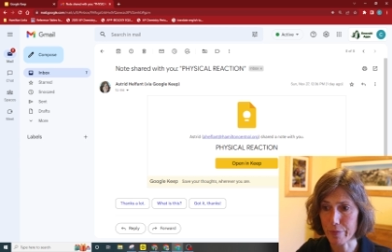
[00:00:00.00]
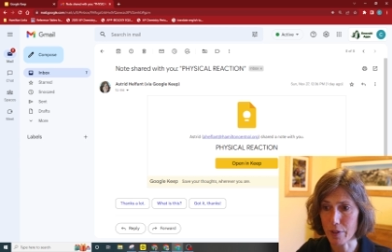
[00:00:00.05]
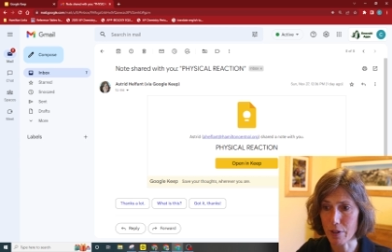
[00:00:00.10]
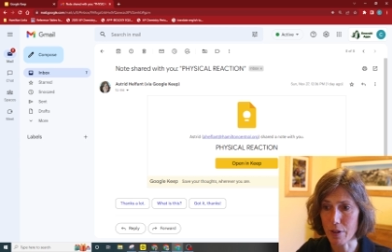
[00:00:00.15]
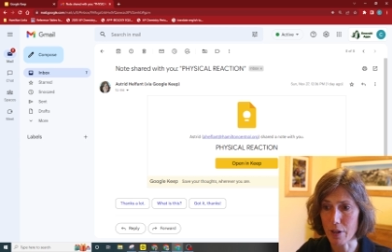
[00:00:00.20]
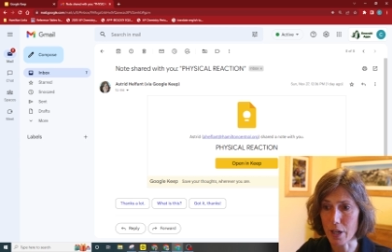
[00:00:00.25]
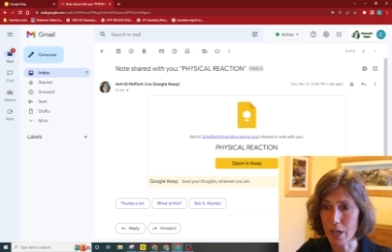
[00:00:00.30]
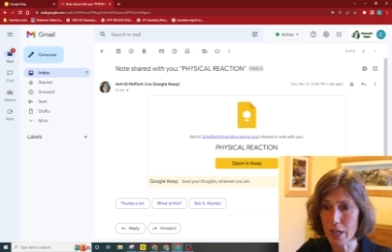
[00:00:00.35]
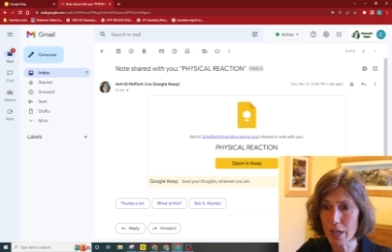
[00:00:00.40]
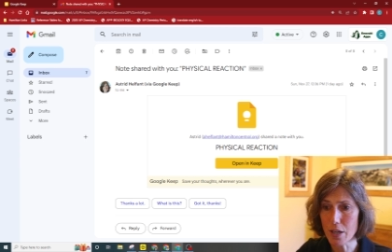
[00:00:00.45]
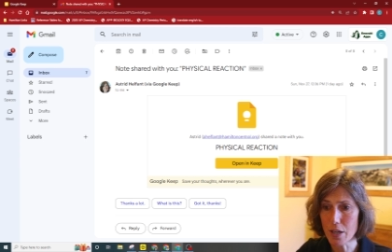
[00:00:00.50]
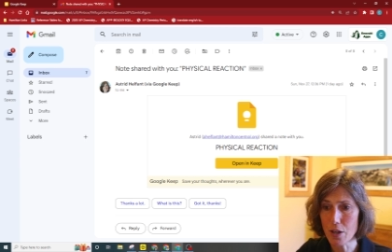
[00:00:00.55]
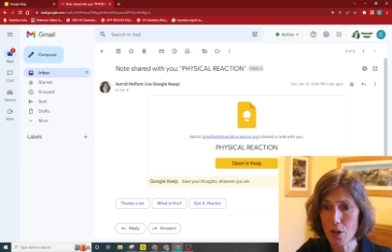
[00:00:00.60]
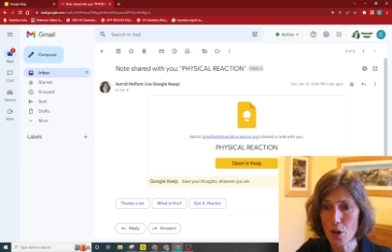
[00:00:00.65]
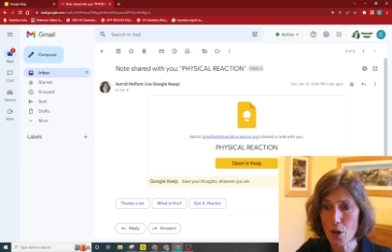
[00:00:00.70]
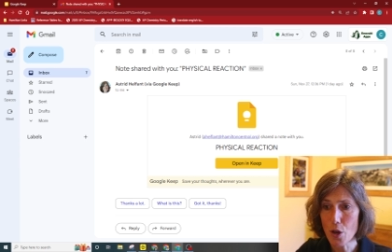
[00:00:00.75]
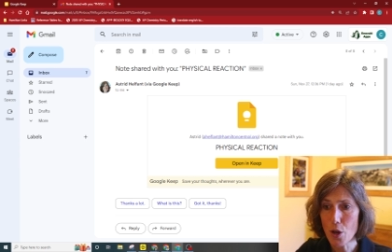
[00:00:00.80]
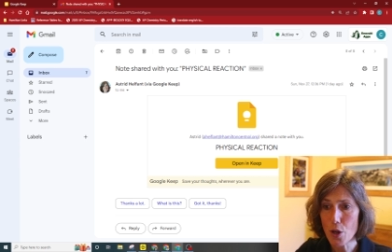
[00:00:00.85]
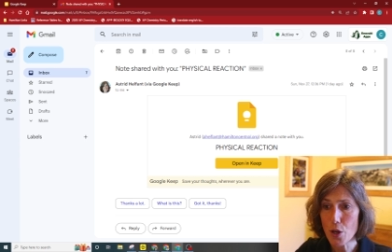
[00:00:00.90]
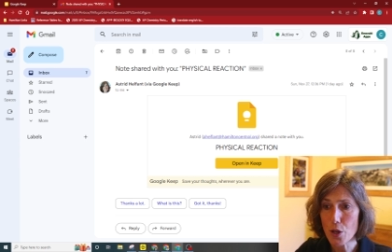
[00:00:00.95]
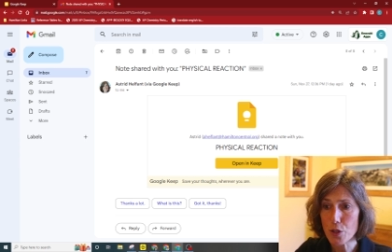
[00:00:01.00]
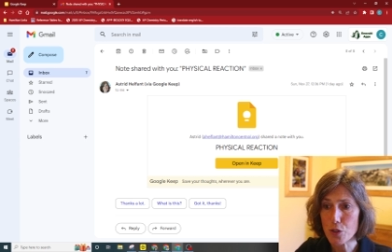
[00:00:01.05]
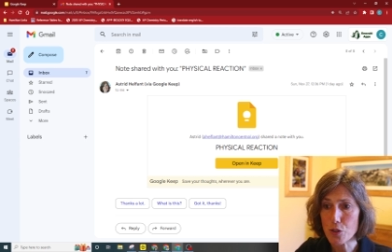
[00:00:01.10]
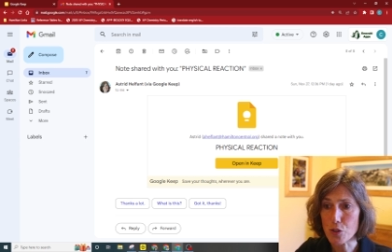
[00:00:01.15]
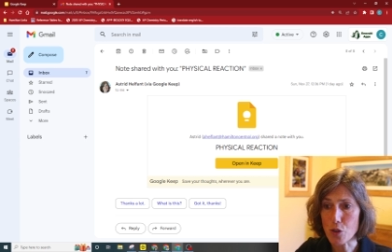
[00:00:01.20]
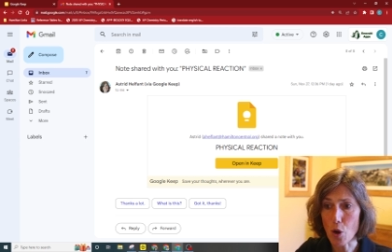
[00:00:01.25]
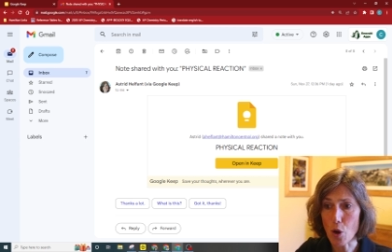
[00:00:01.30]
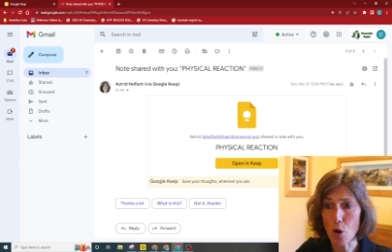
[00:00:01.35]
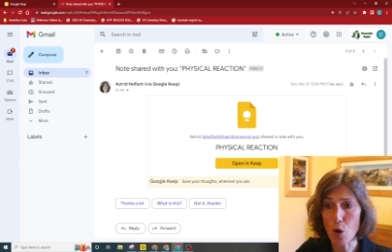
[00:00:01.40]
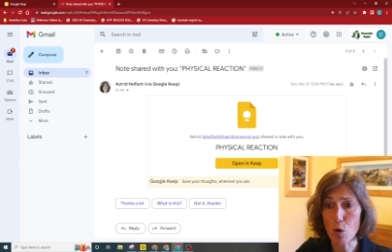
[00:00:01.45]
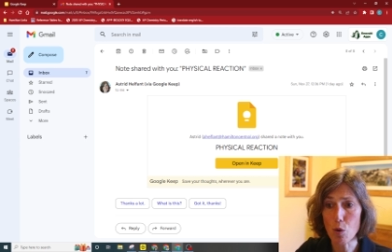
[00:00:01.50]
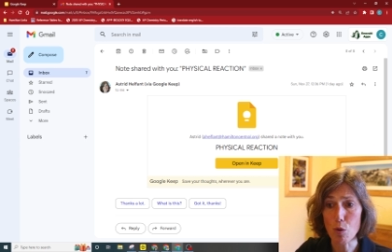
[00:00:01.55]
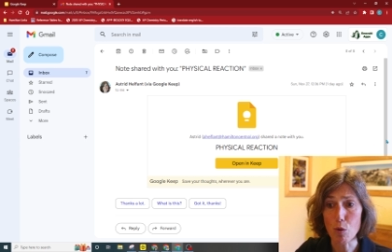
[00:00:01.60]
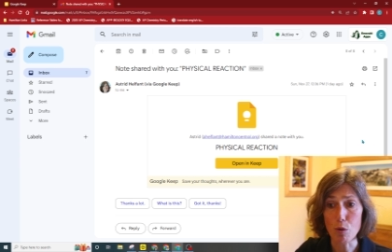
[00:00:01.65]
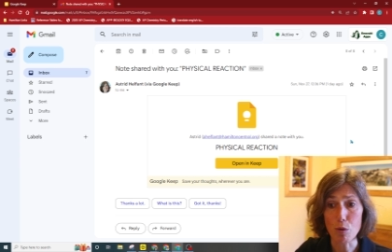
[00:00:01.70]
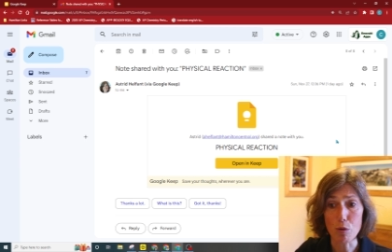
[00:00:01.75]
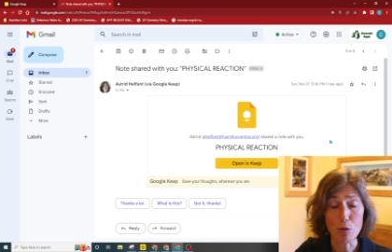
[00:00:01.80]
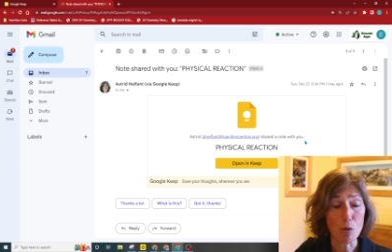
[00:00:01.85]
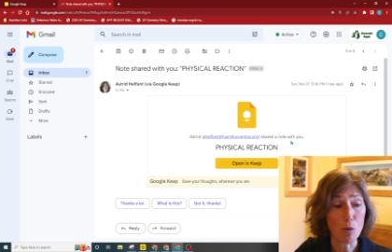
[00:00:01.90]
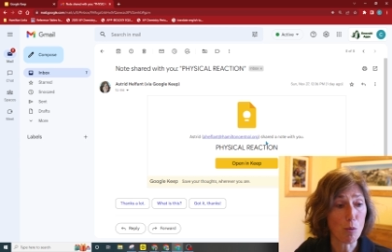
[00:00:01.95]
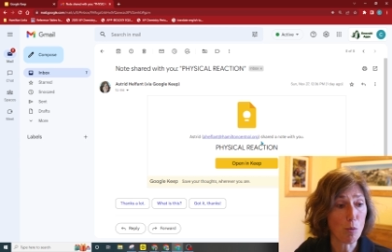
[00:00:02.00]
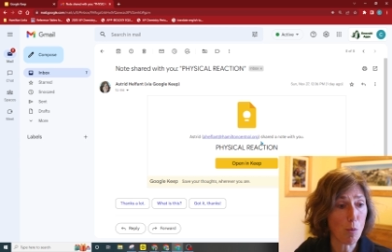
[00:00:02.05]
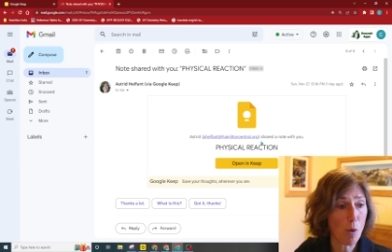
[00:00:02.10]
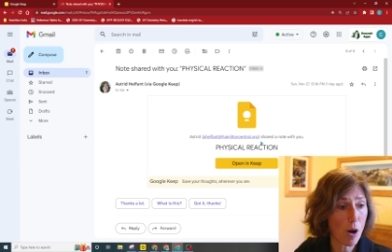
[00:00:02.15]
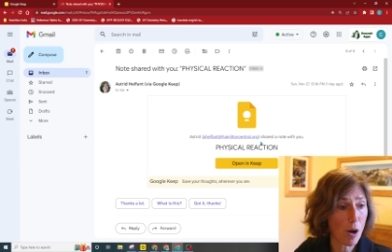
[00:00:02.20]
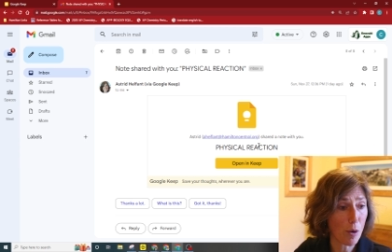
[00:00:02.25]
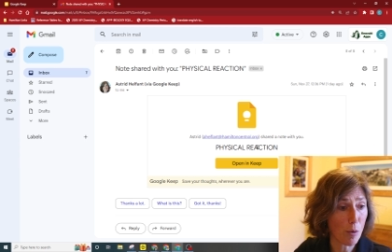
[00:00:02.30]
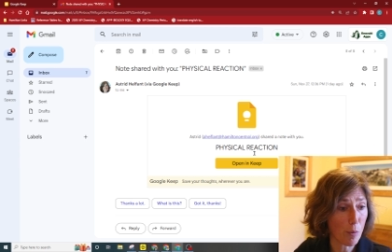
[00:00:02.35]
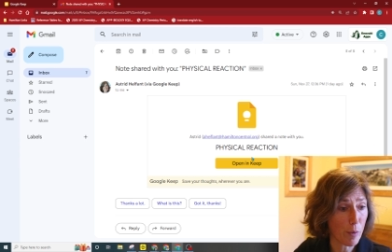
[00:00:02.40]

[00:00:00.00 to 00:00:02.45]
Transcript: Okay. So what